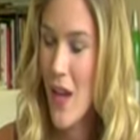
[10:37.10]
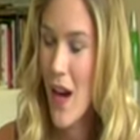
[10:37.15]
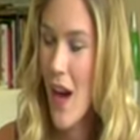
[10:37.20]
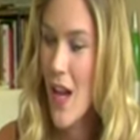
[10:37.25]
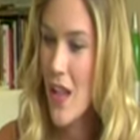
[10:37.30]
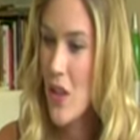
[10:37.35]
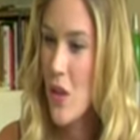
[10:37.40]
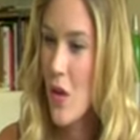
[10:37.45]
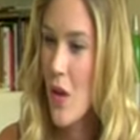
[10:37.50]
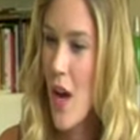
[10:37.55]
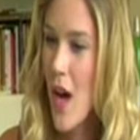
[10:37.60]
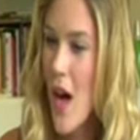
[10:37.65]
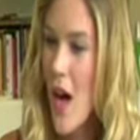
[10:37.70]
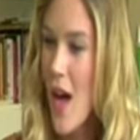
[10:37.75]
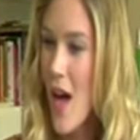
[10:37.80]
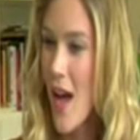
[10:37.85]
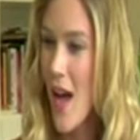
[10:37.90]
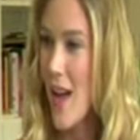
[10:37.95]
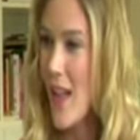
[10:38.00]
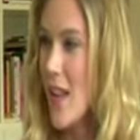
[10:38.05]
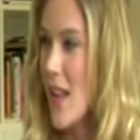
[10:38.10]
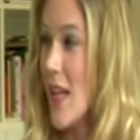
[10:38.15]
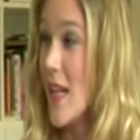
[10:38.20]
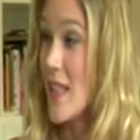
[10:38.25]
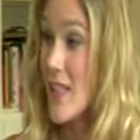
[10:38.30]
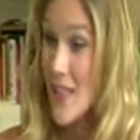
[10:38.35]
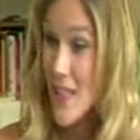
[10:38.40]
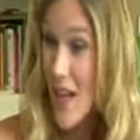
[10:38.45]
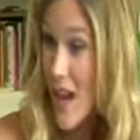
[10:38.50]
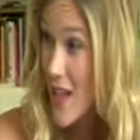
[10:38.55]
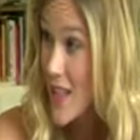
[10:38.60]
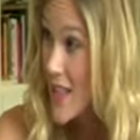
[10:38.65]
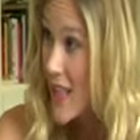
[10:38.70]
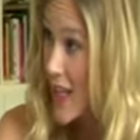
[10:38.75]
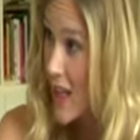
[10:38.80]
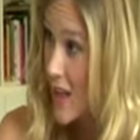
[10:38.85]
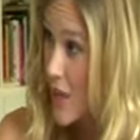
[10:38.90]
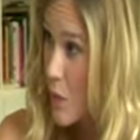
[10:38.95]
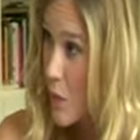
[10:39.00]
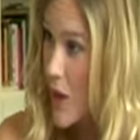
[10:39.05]
I thought, it's
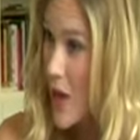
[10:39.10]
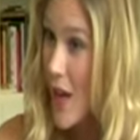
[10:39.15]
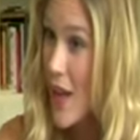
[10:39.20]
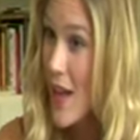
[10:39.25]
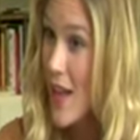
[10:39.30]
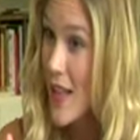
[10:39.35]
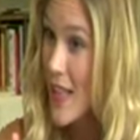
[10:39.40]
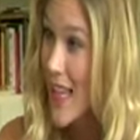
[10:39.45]
starting. When I heard